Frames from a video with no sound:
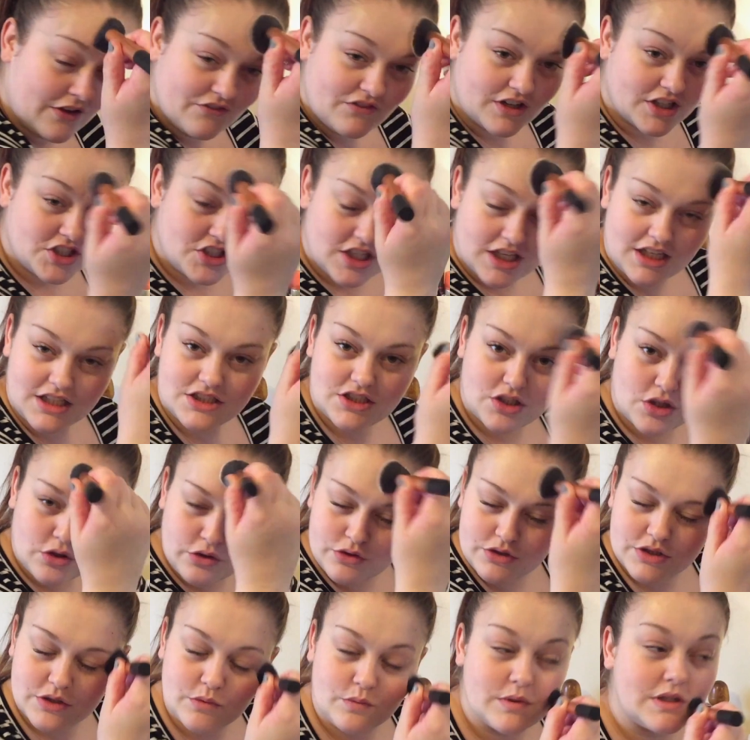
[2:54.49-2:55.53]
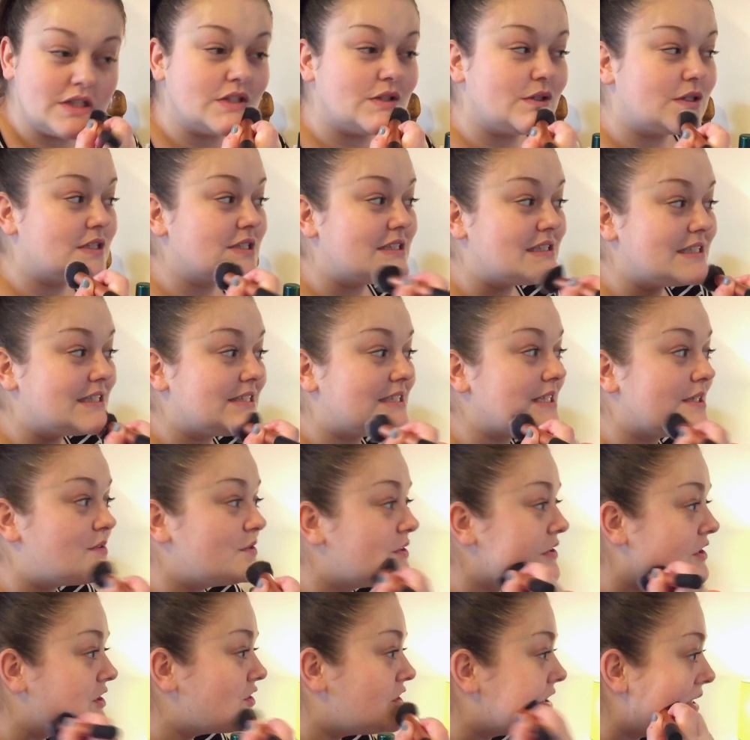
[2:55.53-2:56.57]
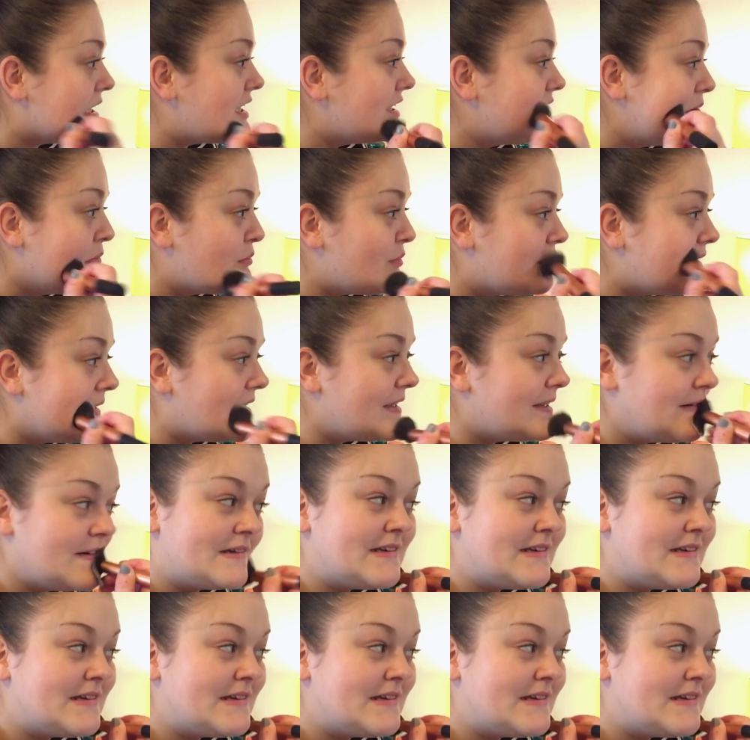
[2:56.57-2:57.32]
Actually, I had to close the window because of the sound of the rain, but